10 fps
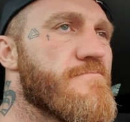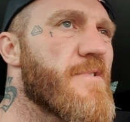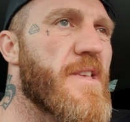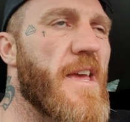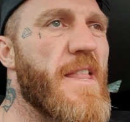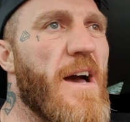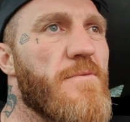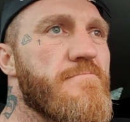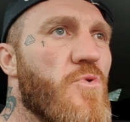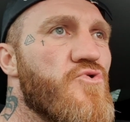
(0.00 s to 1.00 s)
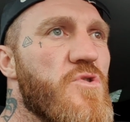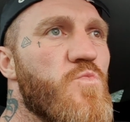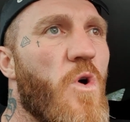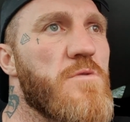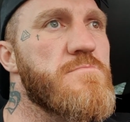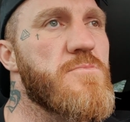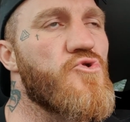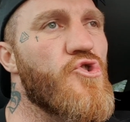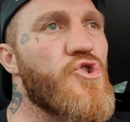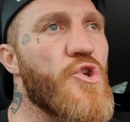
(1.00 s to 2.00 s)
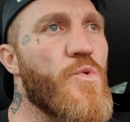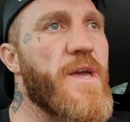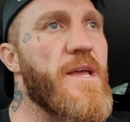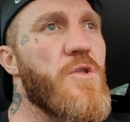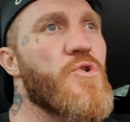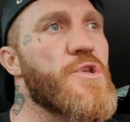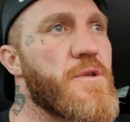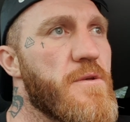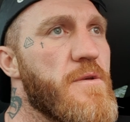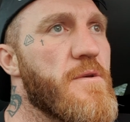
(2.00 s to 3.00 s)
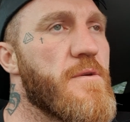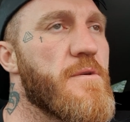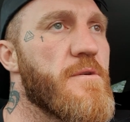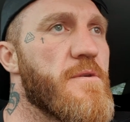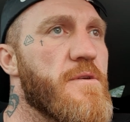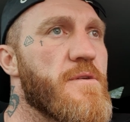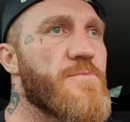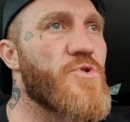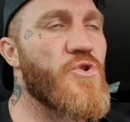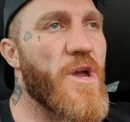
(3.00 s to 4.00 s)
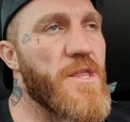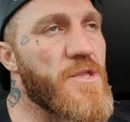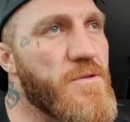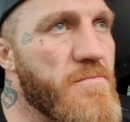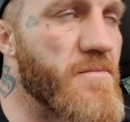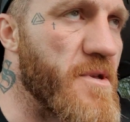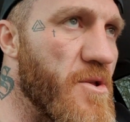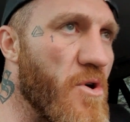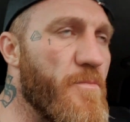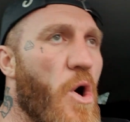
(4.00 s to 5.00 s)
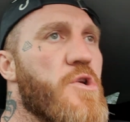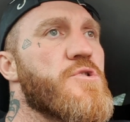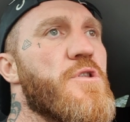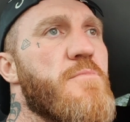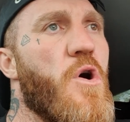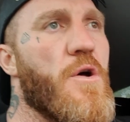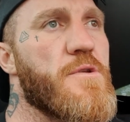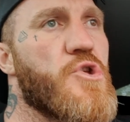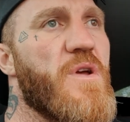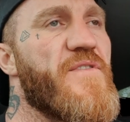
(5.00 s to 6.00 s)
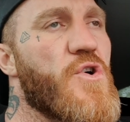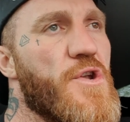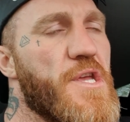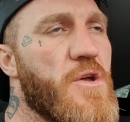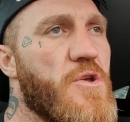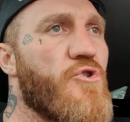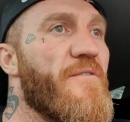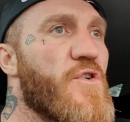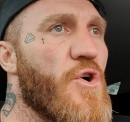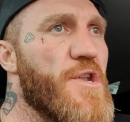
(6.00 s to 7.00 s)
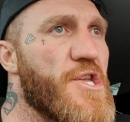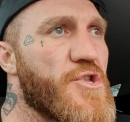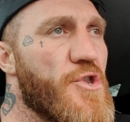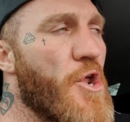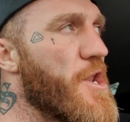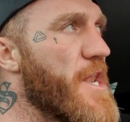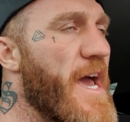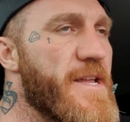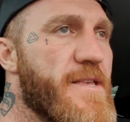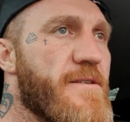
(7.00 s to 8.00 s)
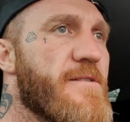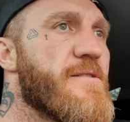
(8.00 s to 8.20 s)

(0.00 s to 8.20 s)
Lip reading: Sitting at 101, 102 kilos. Training, you know, boxing on the morning, strength and conditioning on the night.